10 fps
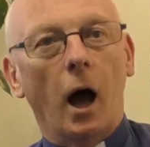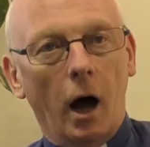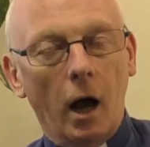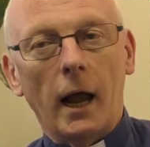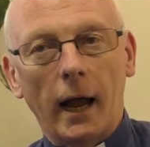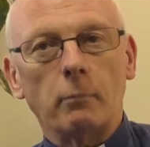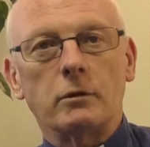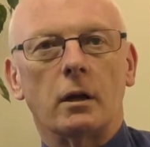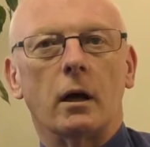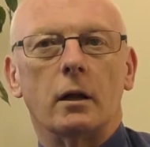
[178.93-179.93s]
I happen
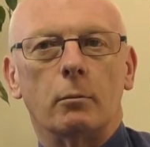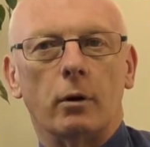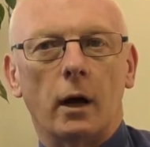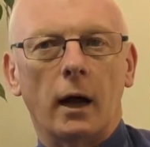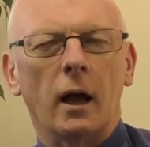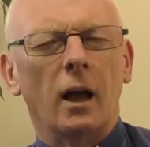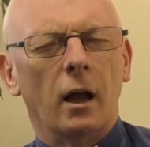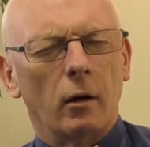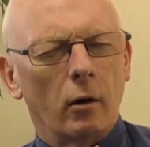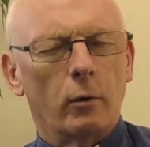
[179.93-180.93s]
to like the prayer,
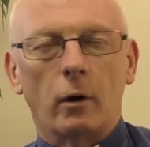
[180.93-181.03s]
God,